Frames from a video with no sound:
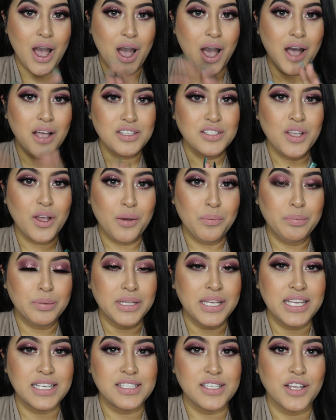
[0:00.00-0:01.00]
Also,
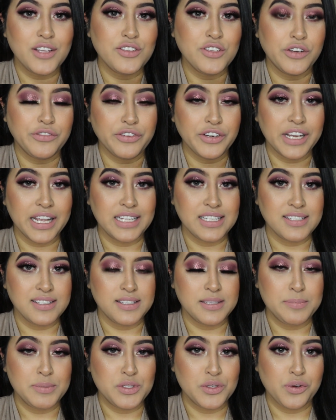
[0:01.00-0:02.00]
please don't forget to
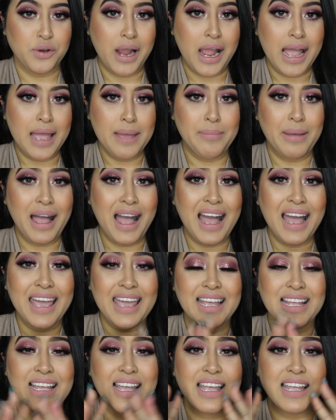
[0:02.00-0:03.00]
subscribe.
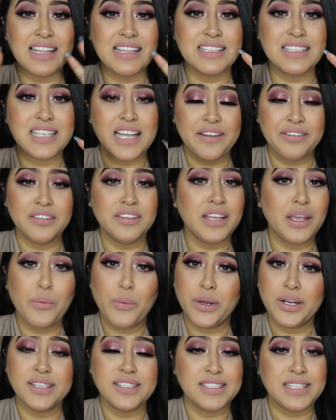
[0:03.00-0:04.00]
I definitely
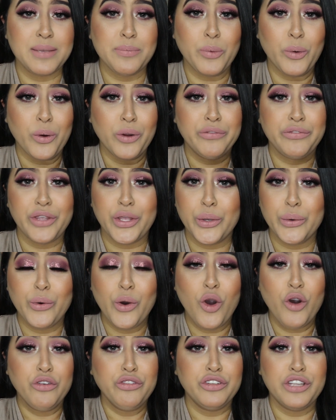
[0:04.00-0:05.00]
want to see more of you.
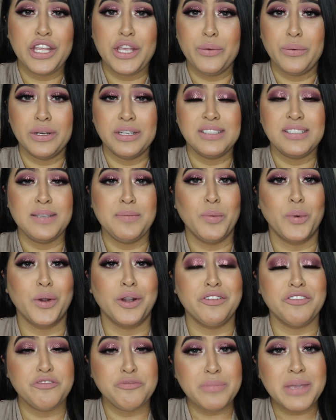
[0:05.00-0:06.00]
Hopefully you want to see more
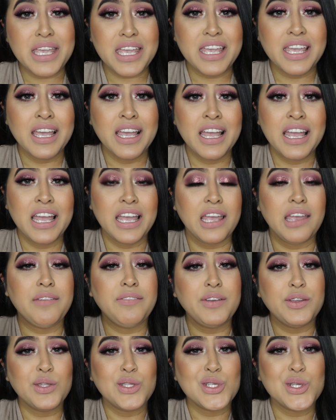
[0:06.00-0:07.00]
of me. If
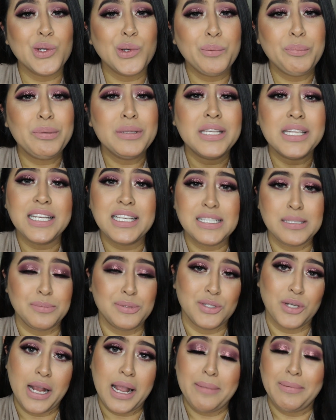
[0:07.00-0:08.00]
you do, please
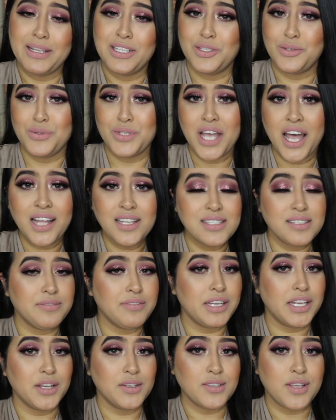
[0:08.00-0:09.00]
subscribe. I do tons of
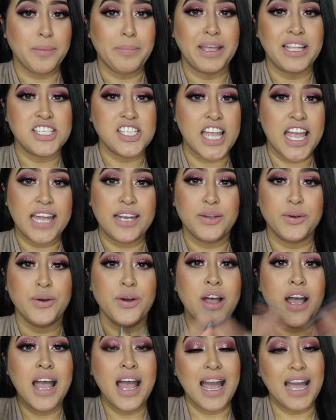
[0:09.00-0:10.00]
videos on my
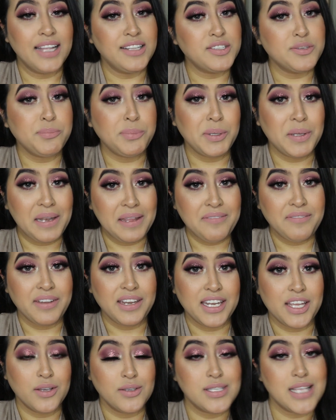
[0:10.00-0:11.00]
channel. I do beauty
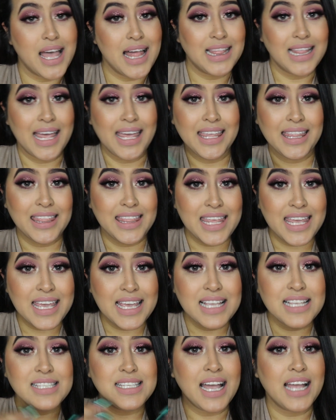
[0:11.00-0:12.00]
videos like
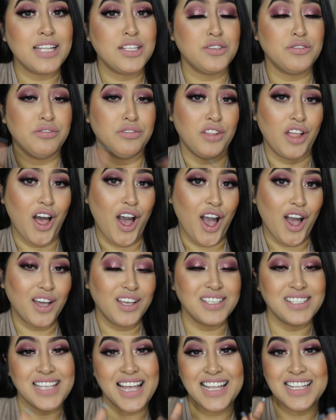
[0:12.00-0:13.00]
these. I do
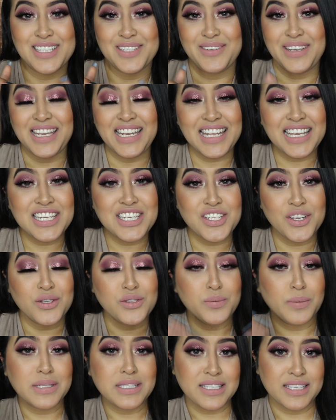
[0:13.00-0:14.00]
vlogs. I do eating
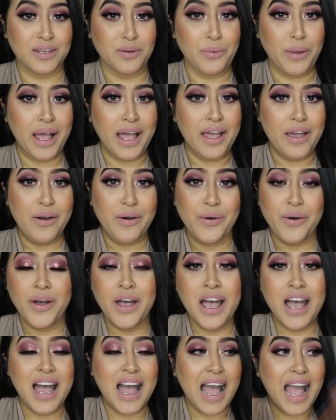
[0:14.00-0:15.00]
shows once in a while.
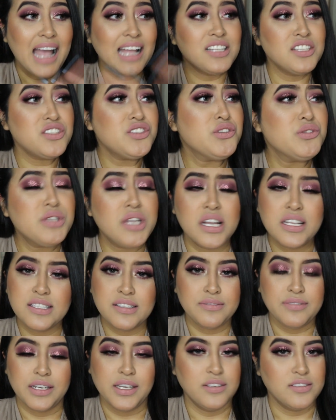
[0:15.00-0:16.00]
I just do tons
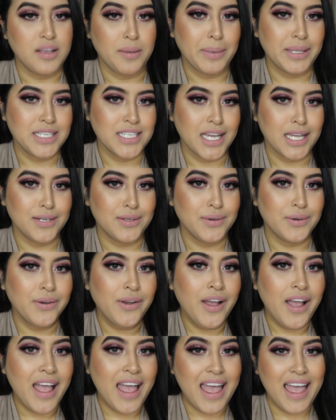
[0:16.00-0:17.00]
of videos on my channel.
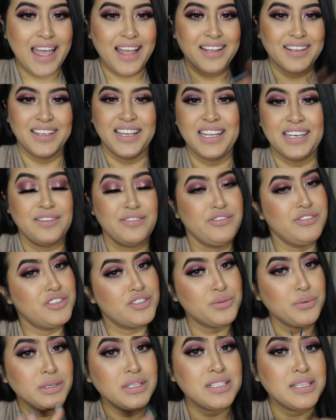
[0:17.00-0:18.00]
And if you
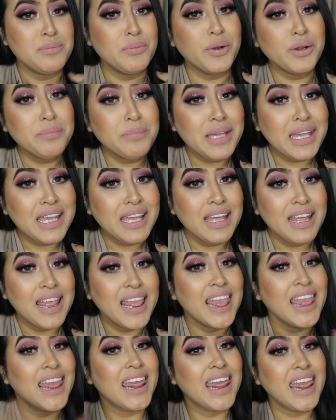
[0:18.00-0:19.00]
just want to see more of me,
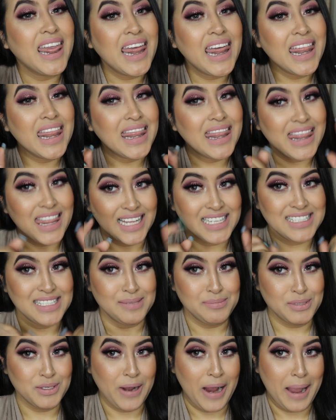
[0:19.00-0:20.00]
then
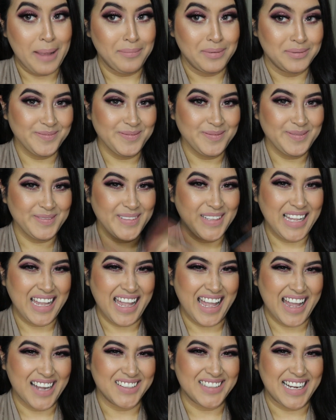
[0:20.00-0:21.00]
subscribe.
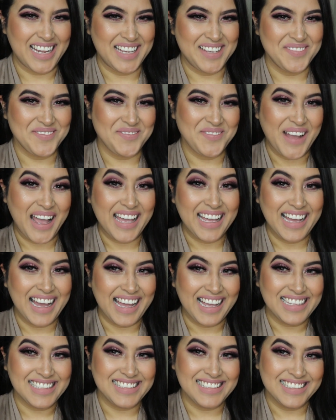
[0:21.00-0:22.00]
Alright, bye
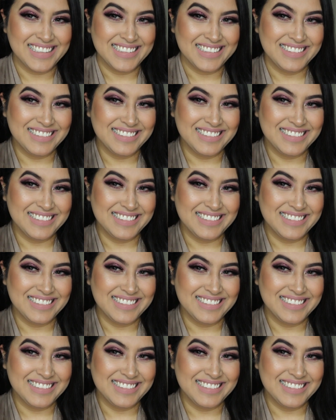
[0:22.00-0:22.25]
guys.